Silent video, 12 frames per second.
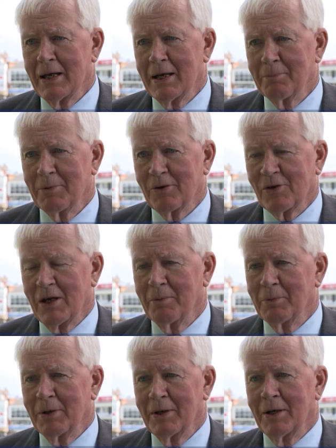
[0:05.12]
am the
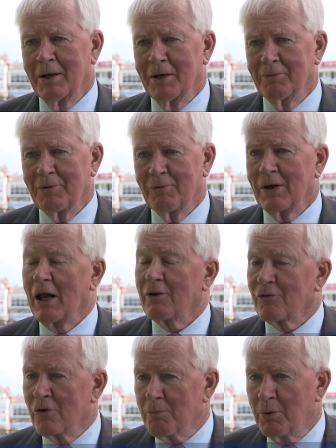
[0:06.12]
chairman of the
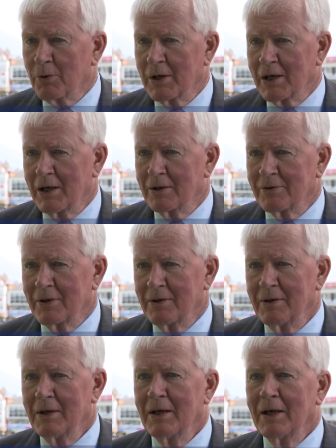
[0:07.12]
Financial Reporting Council,
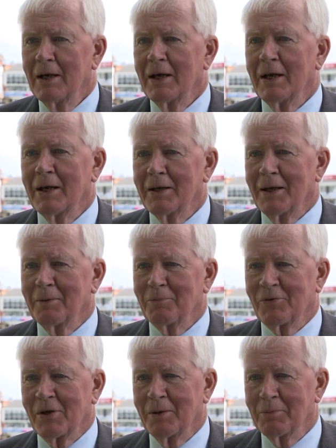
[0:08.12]
and I'm
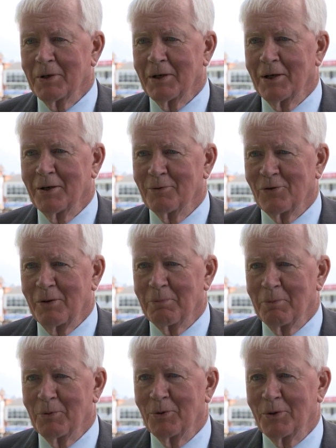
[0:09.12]
chairman of
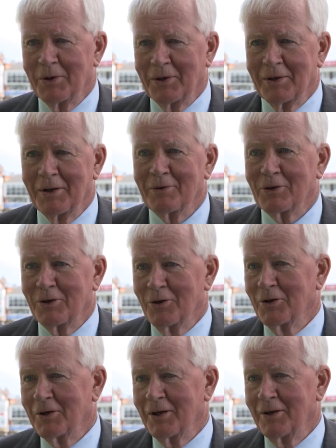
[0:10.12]
JP Morgan
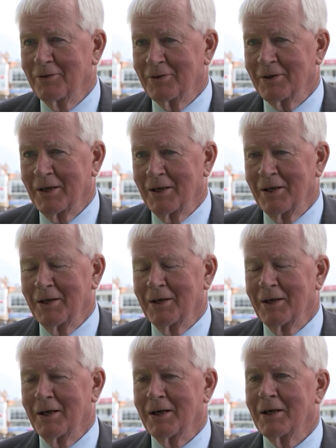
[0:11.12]
Securities in
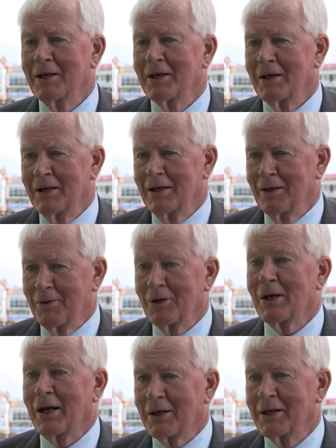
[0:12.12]
the
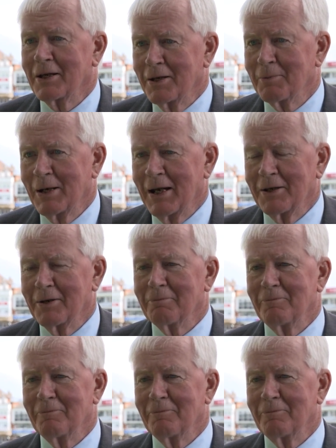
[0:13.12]
United Kingdom, in London.